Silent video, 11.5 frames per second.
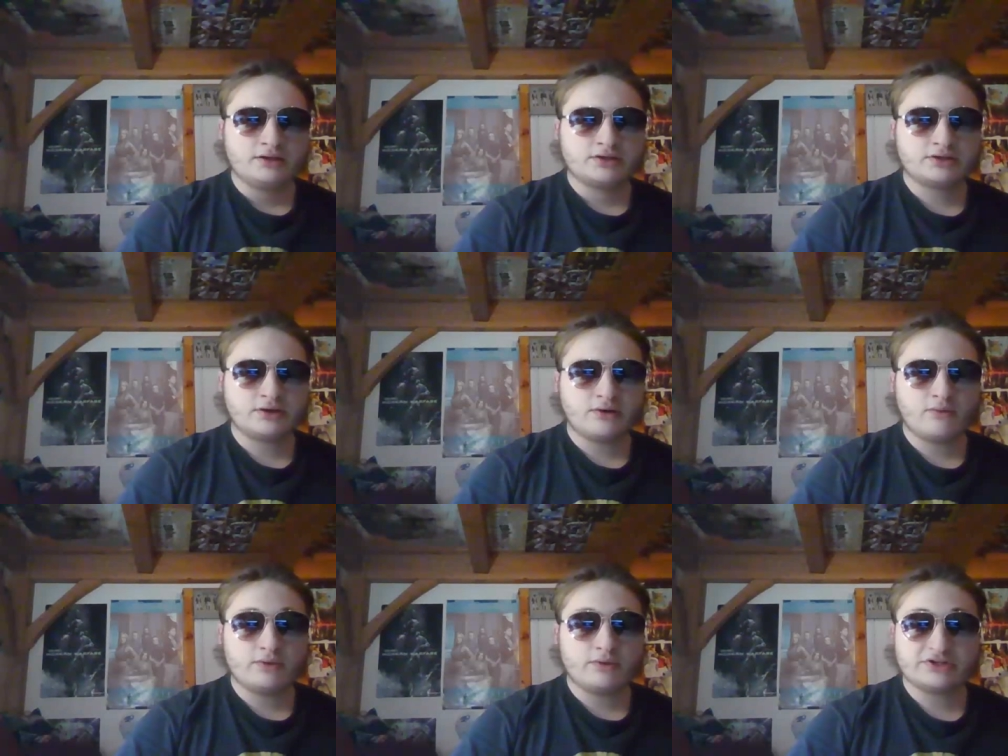
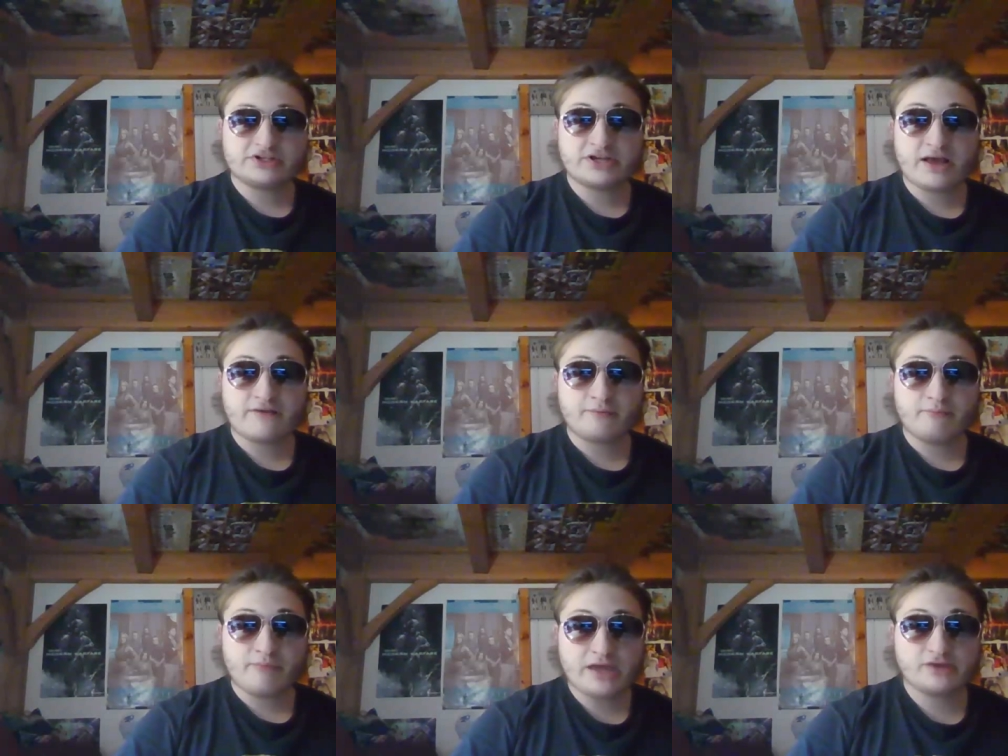So this can have
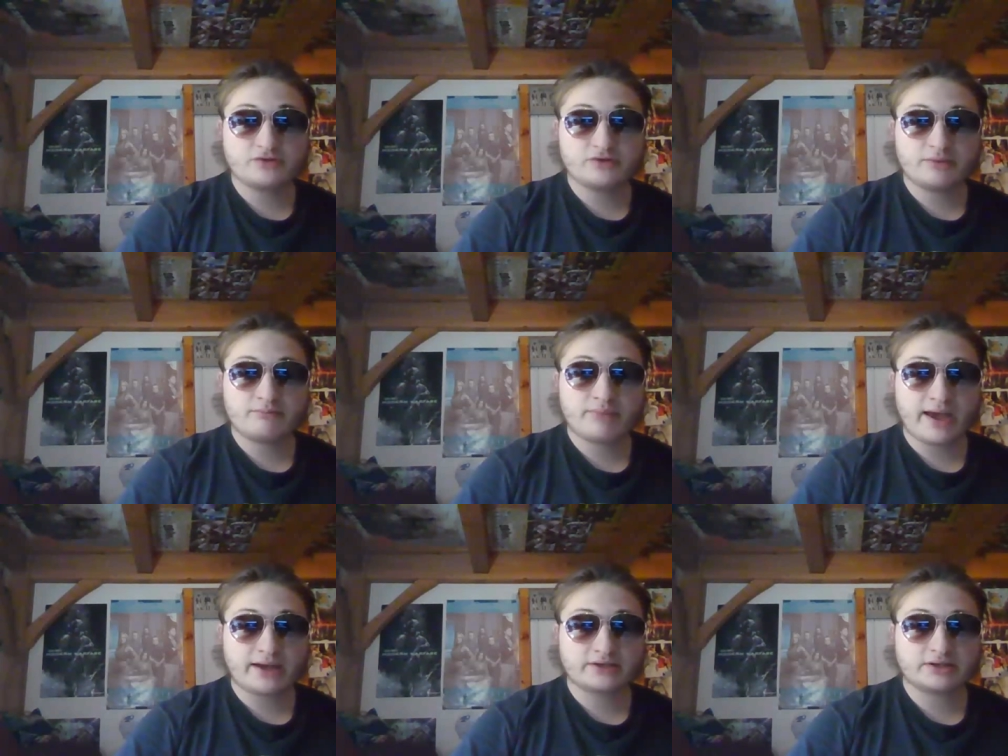a major
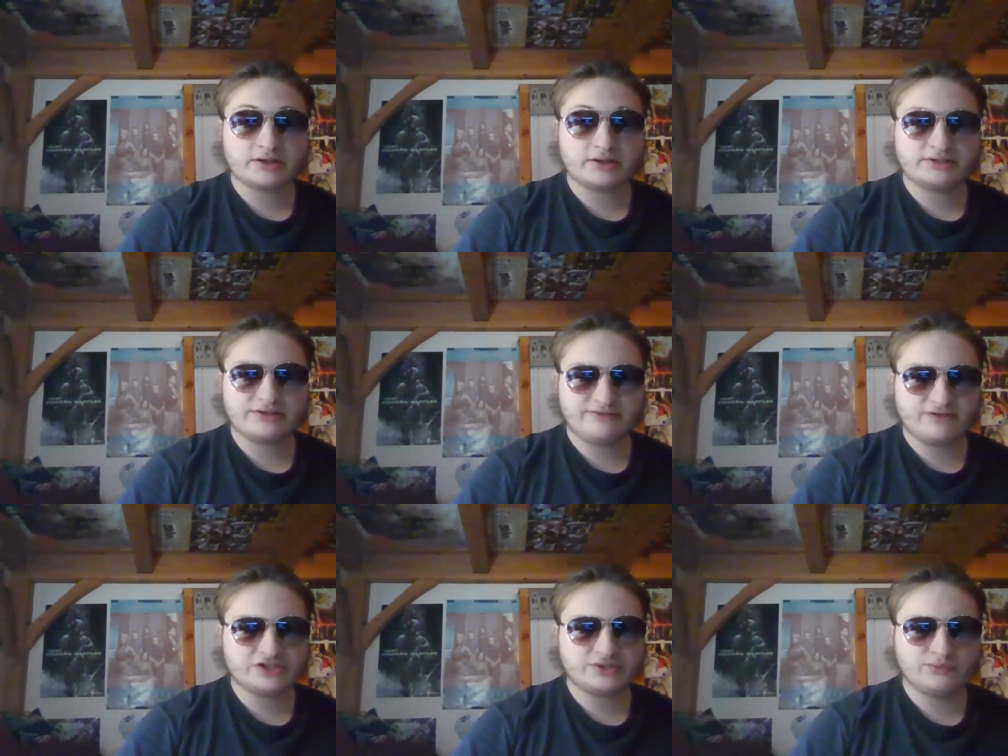impact uh,
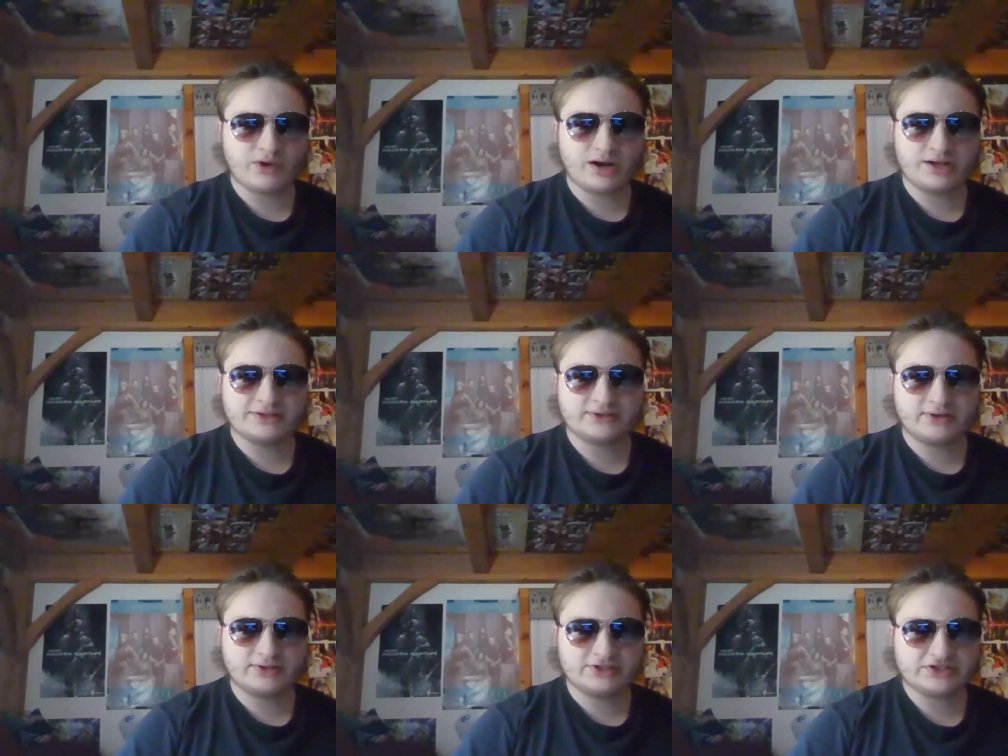division wise
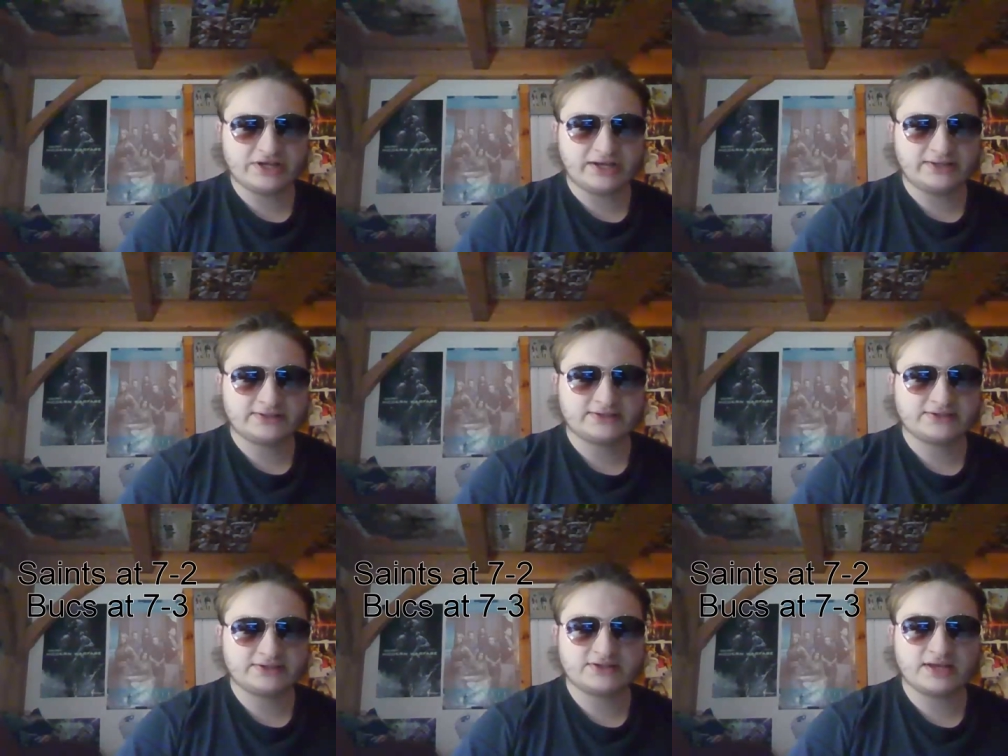on the Saints
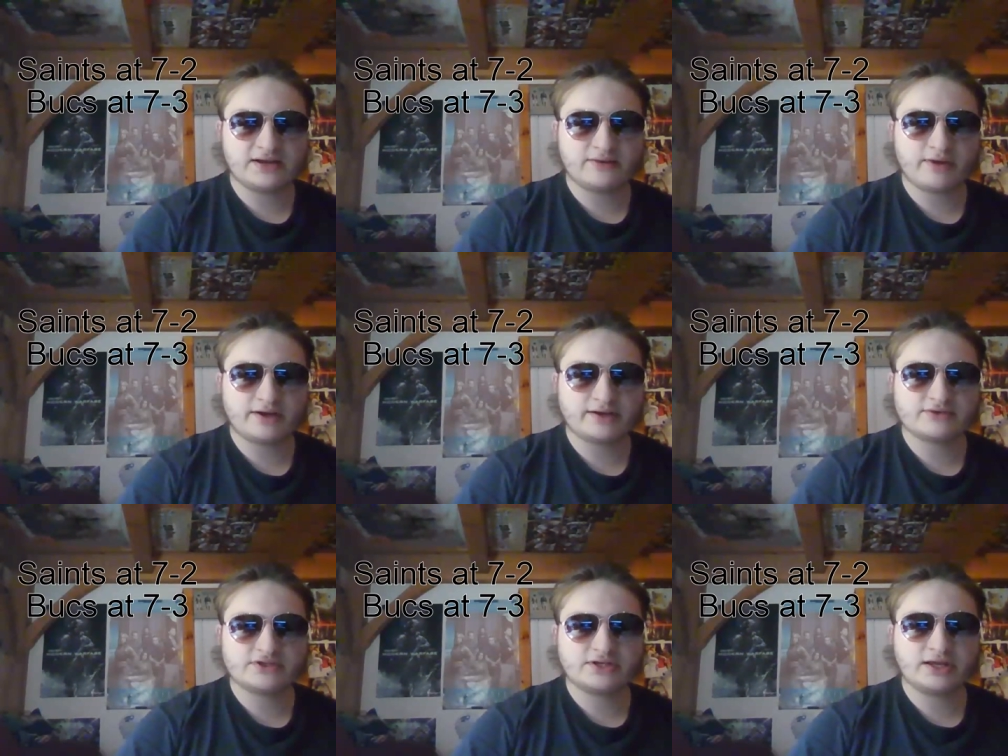since they are right
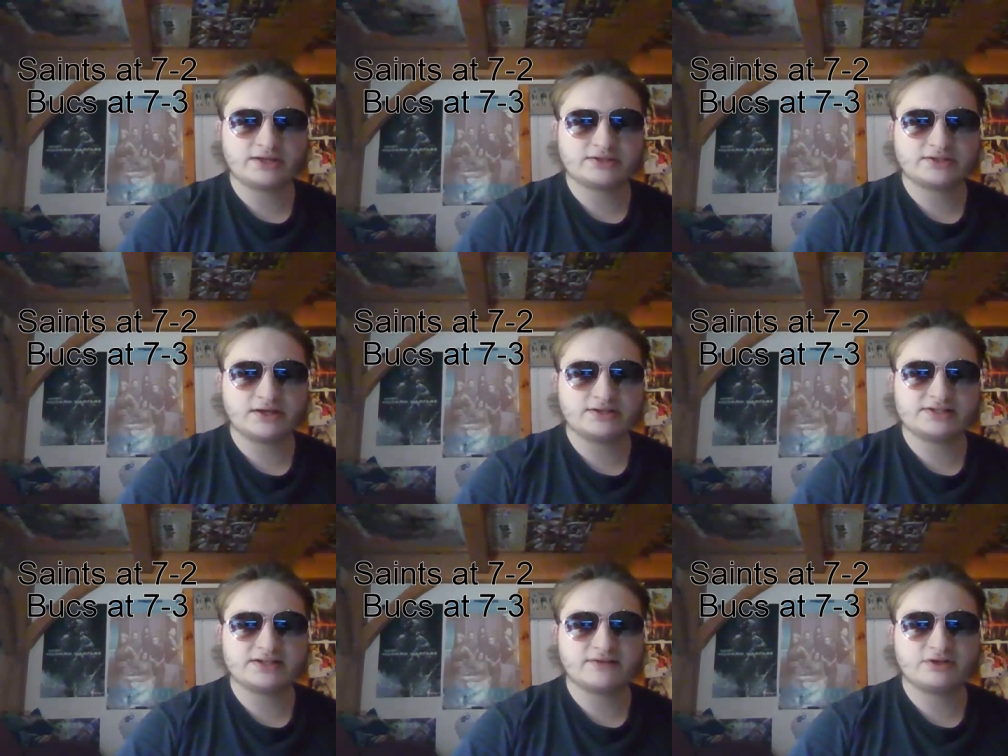now sitting at
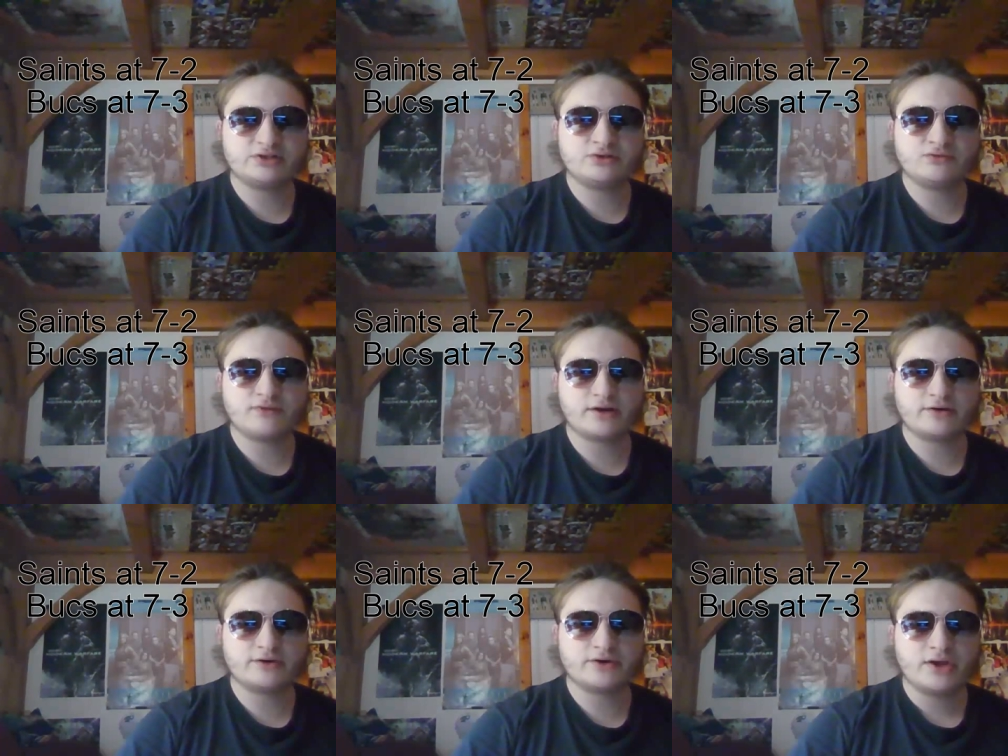a seven to two
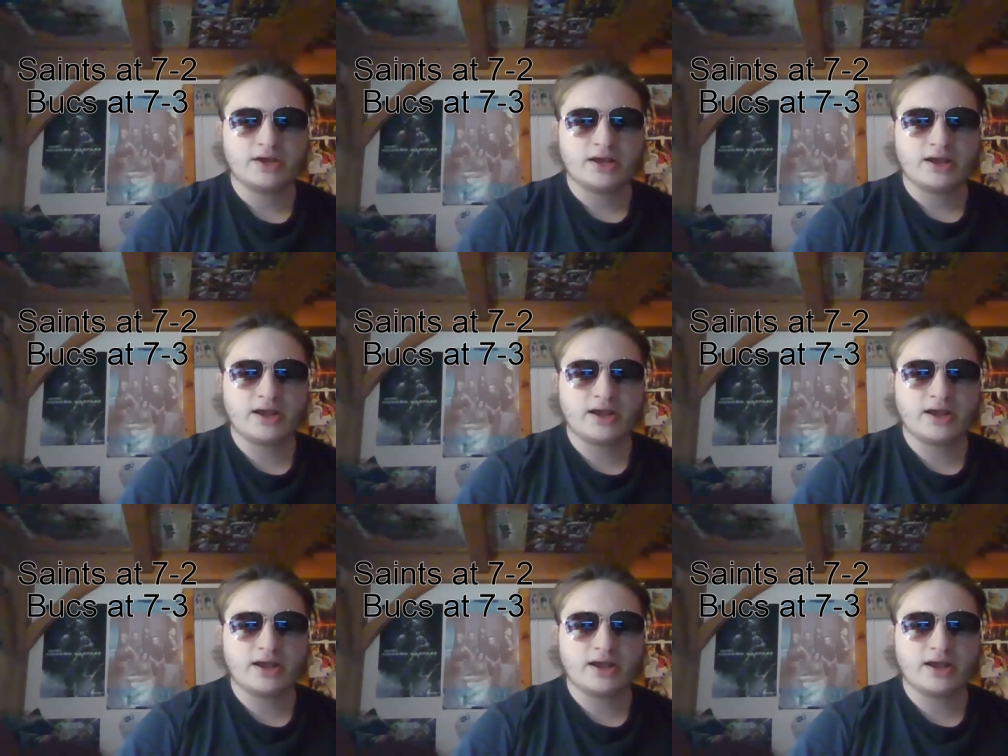record,